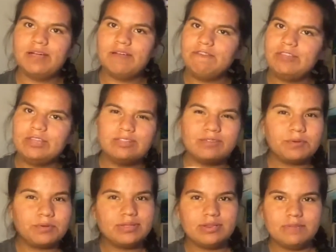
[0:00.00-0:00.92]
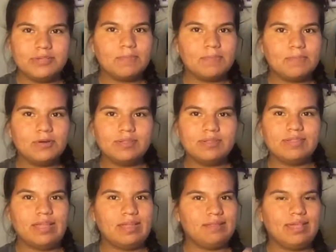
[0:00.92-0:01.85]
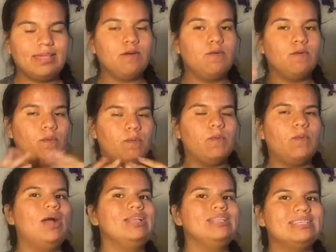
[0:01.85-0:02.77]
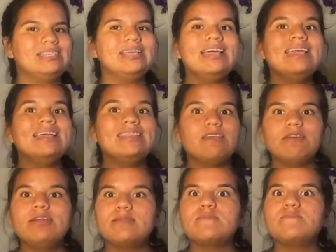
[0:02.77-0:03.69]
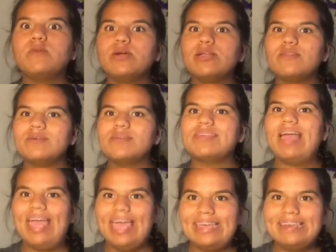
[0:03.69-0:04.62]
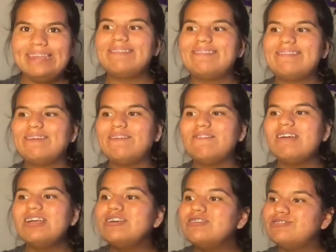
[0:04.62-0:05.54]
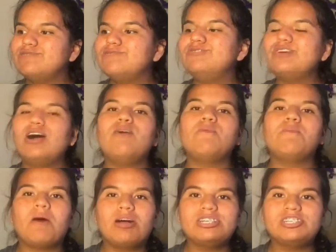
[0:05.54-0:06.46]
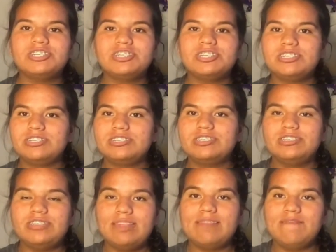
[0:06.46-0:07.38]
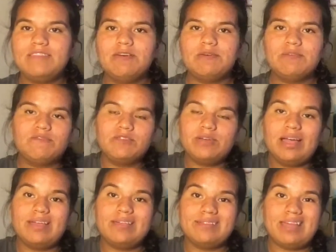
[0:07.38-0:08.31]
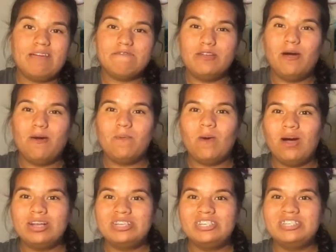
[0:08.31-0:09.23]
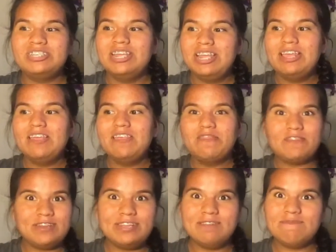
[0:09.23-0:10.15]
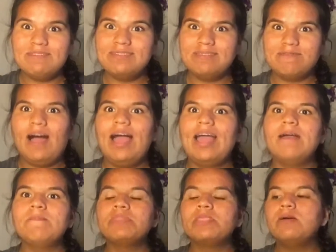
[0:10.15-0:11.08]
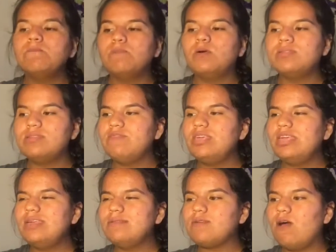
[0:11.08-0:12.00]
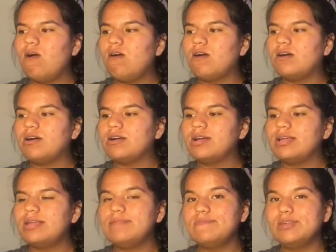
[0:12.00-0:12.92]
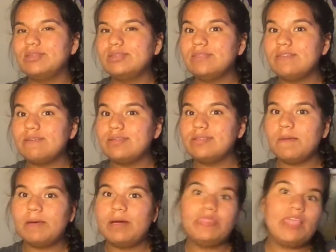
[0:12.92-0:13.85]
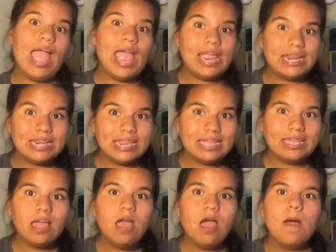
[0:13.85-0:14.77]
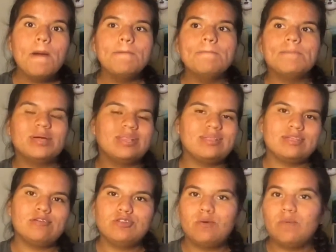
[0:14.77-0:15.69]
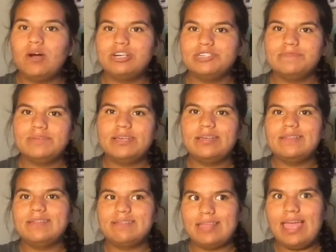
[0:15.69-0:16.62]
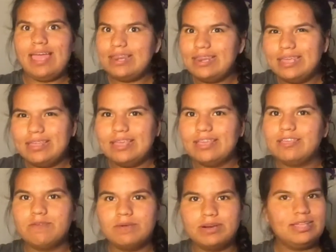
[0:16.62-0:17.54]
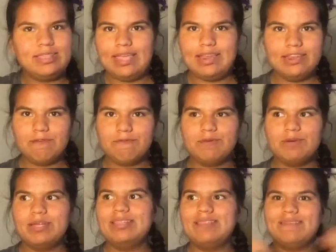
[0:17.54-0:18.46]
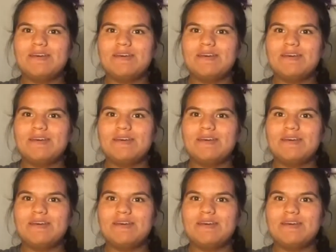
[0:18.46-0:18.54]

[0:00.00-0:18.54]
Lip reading: I feel like there's always gonna be that person that's like, what? There is spoilers ahead, so do not watch this video if you guys have not watched 13 reasons why. Most of these are conspiracy theories about the ending, but still don't watch it because it's the ending. Like, you don't want to get the ending ruined.